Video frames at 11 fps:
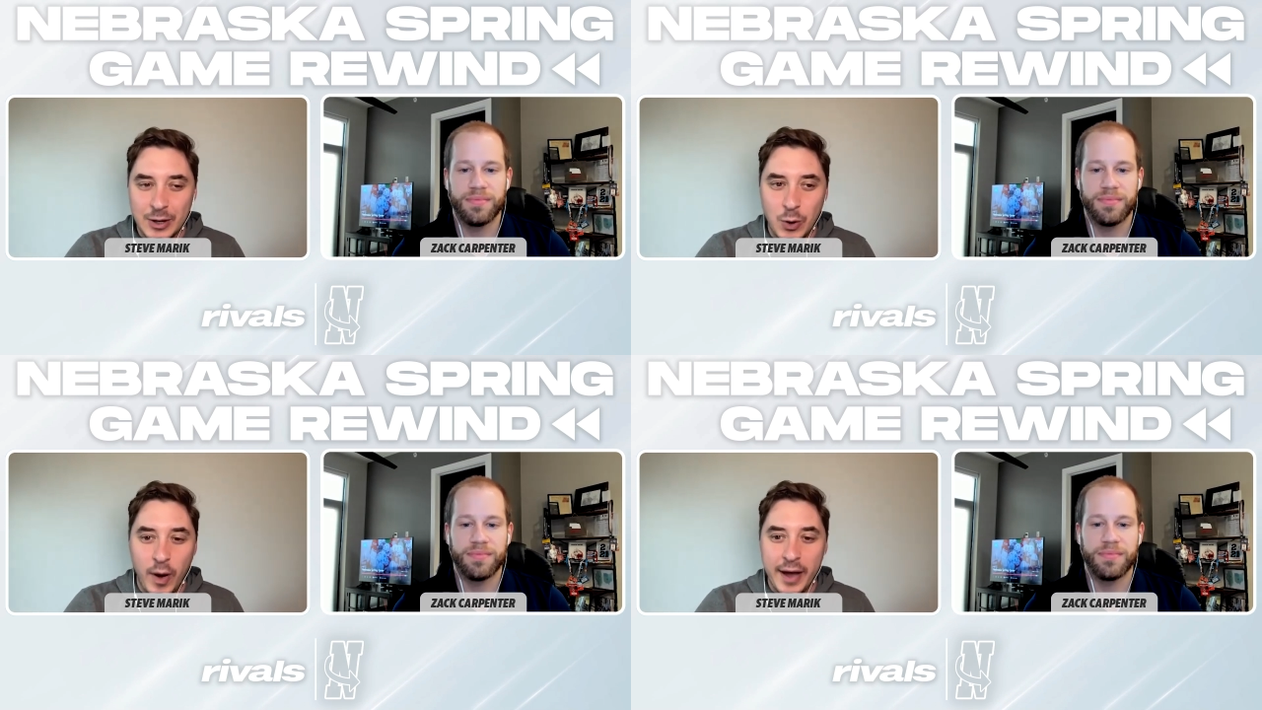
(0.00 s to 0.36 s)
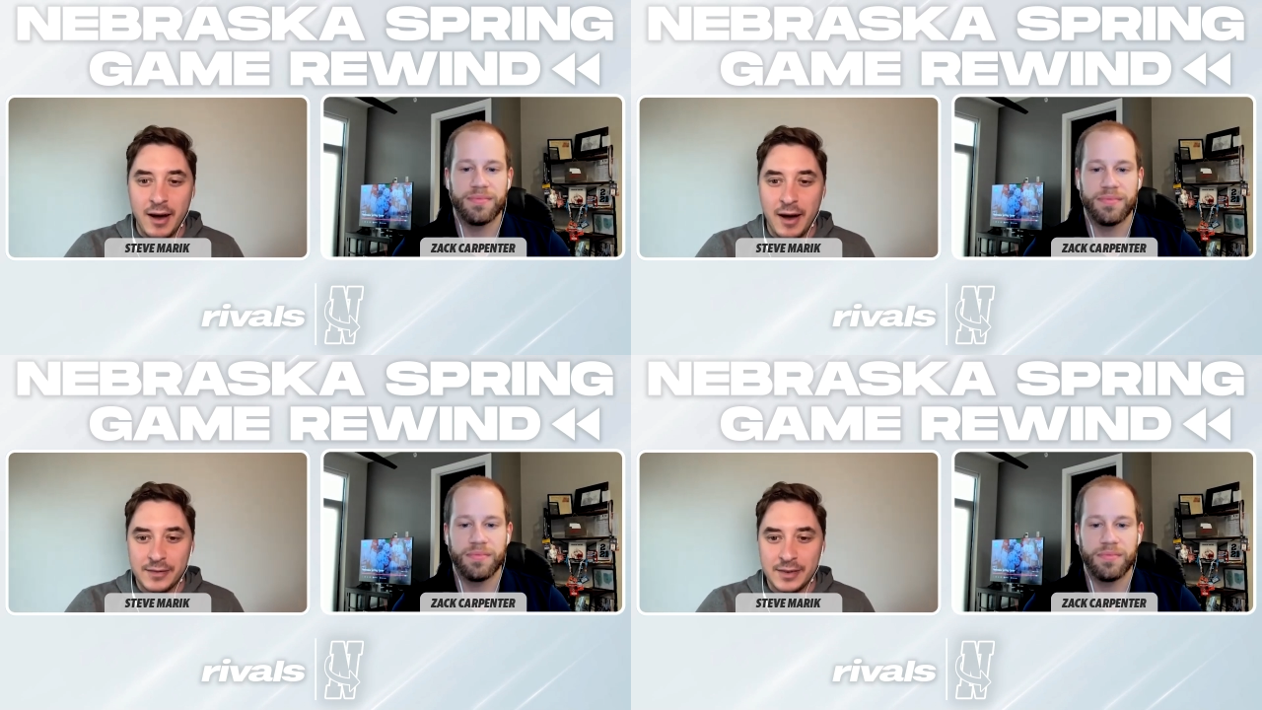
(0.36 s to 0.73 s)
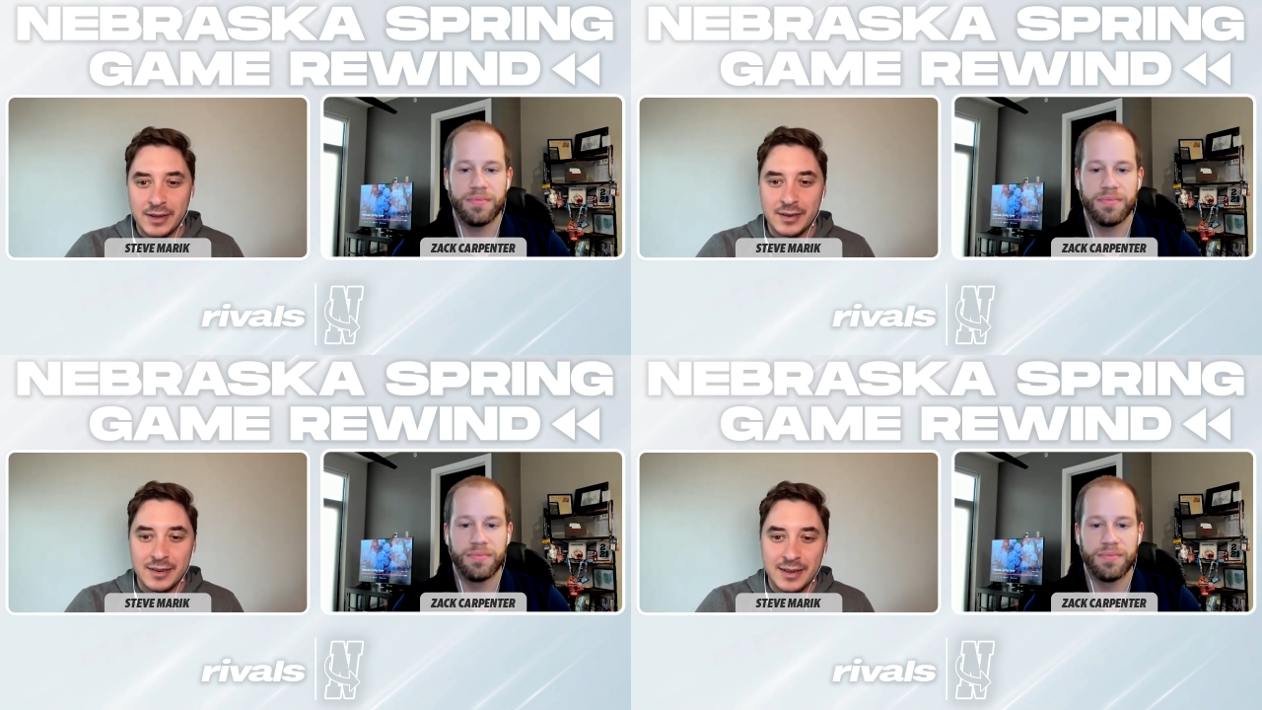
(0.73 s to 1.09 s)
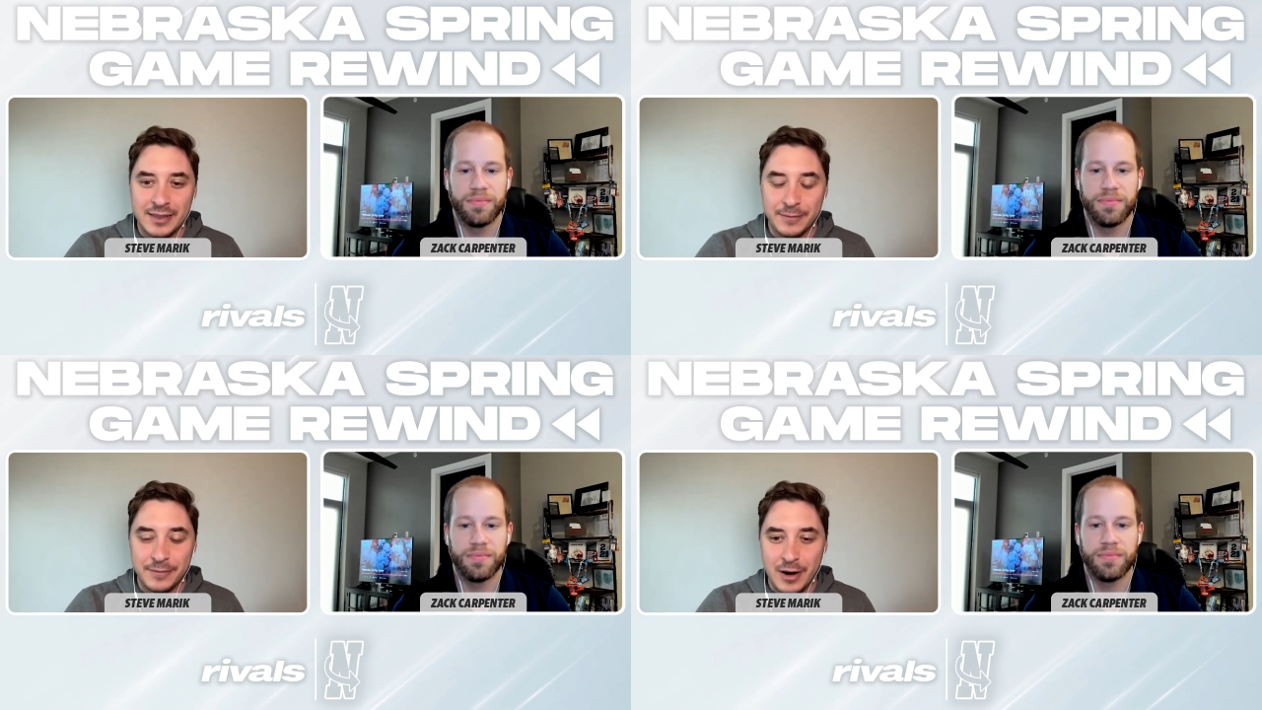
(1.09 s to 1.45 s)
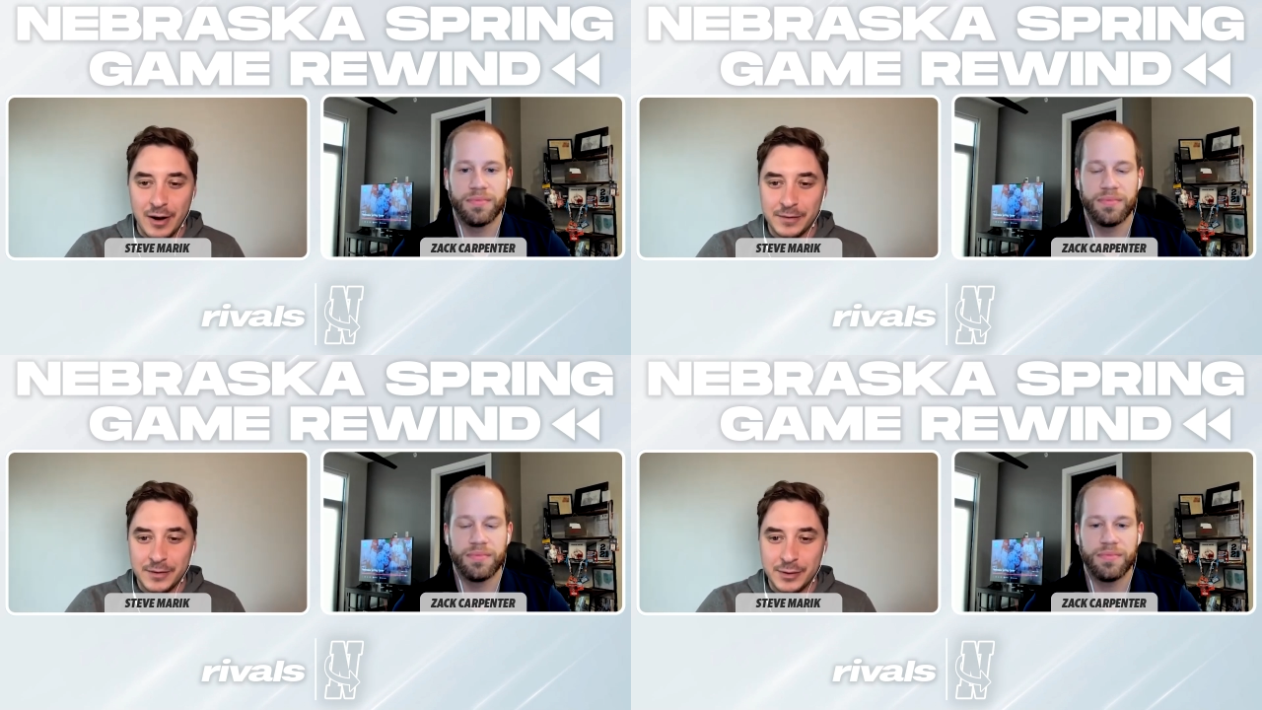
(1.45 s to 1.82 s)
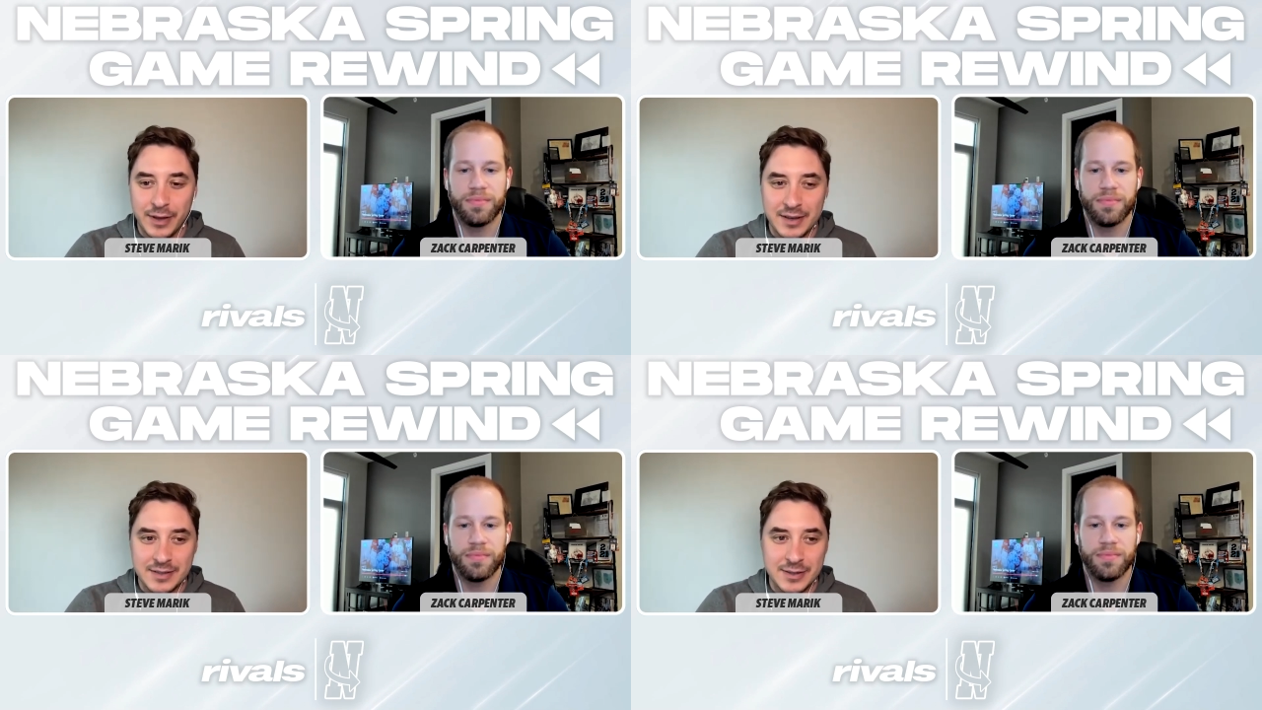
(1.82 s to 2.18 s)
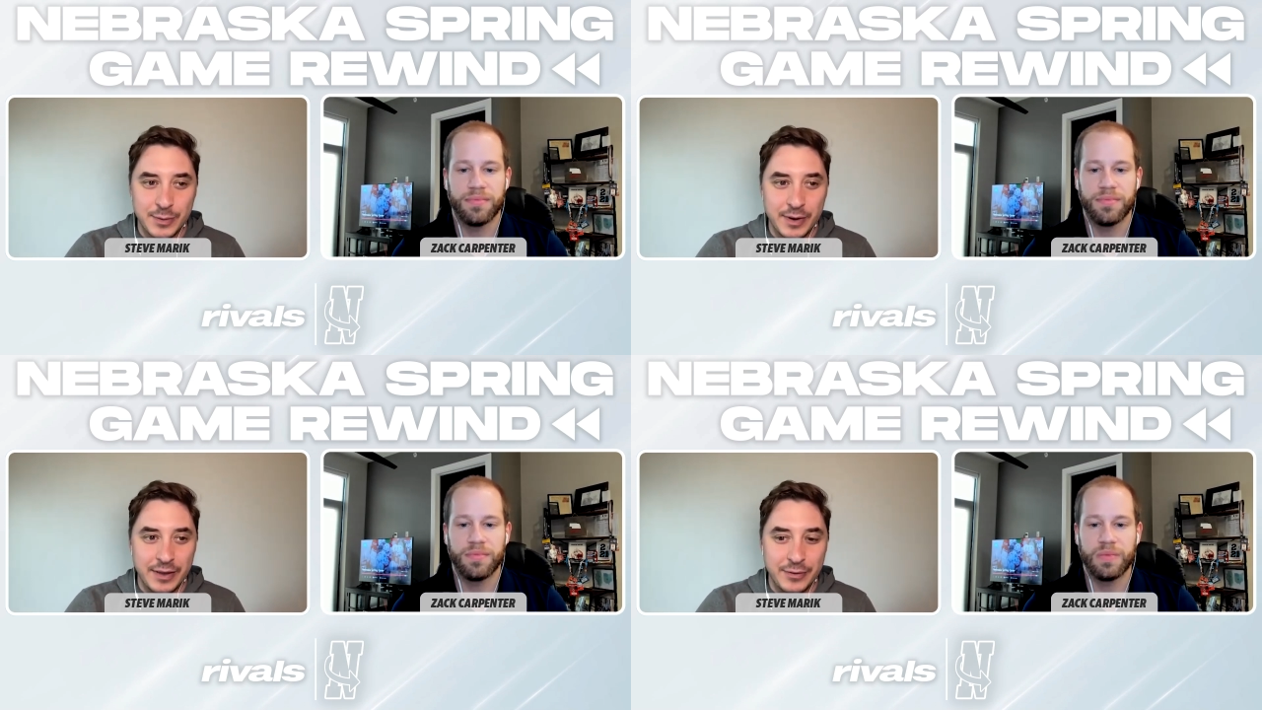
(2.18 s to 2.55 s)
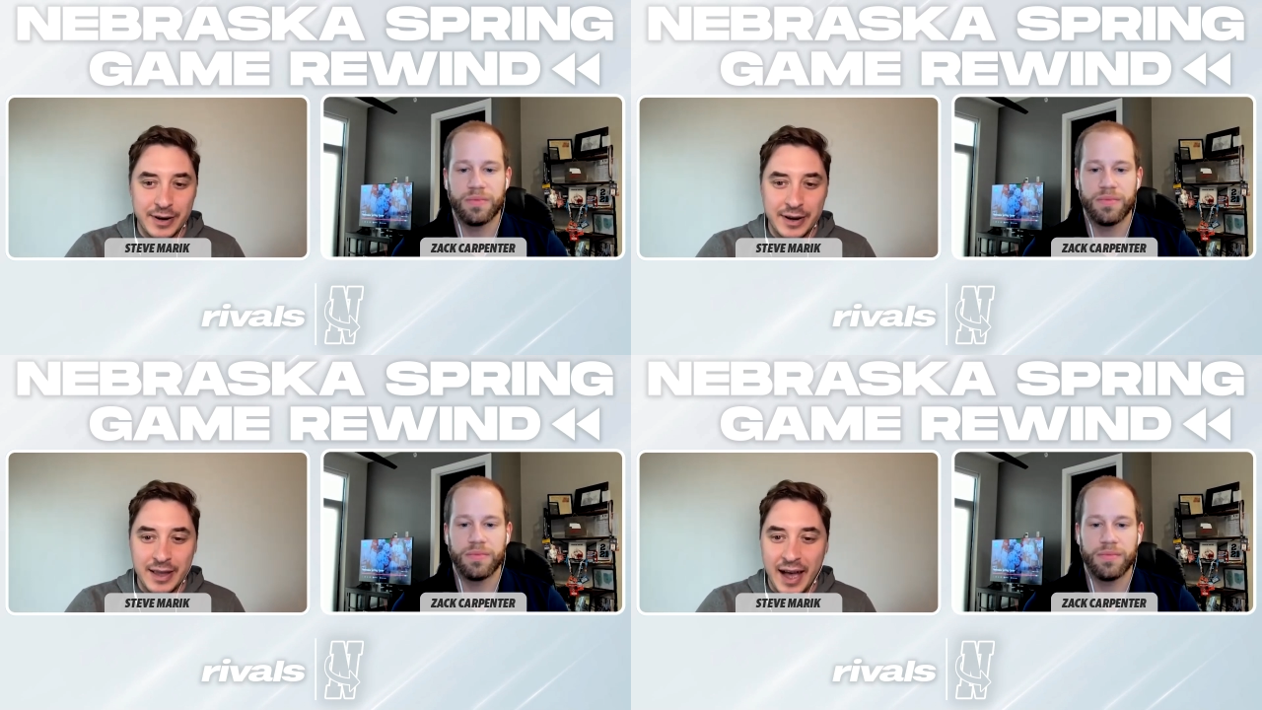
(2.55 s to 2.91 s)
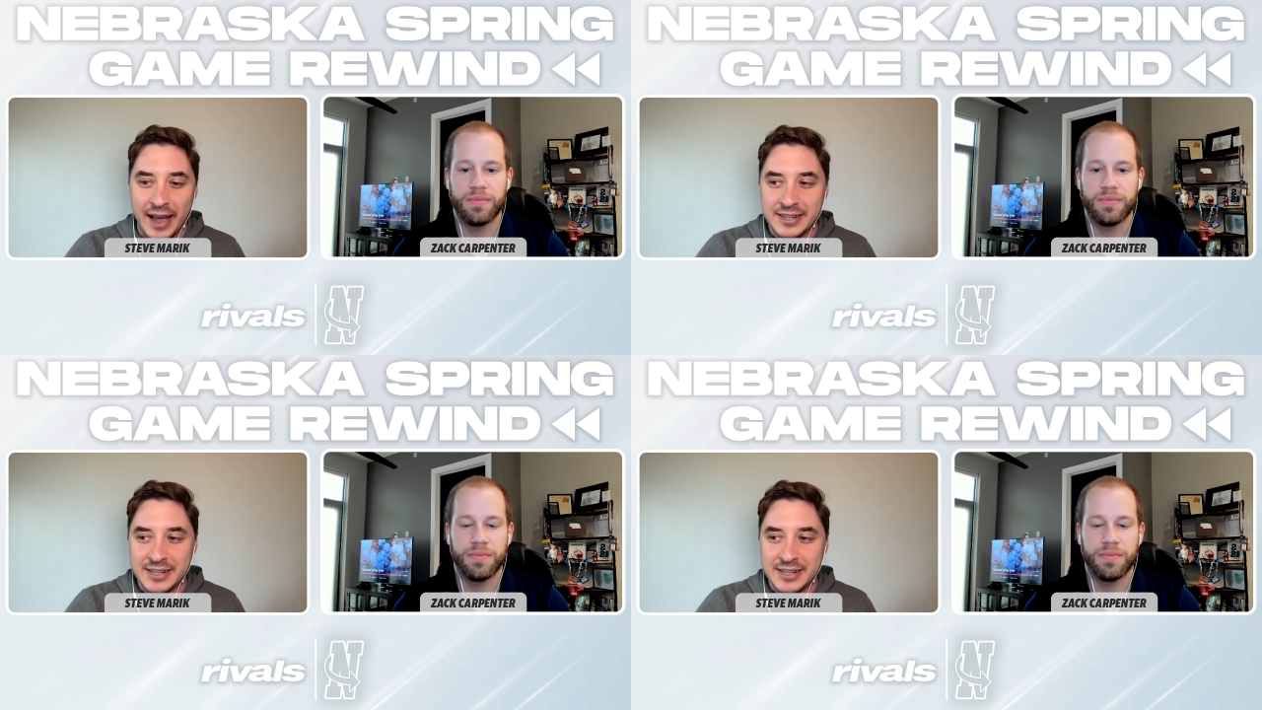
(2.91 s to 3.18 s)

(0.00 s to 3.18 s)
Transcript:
Speaker 1: quite often in the fall of 2023. I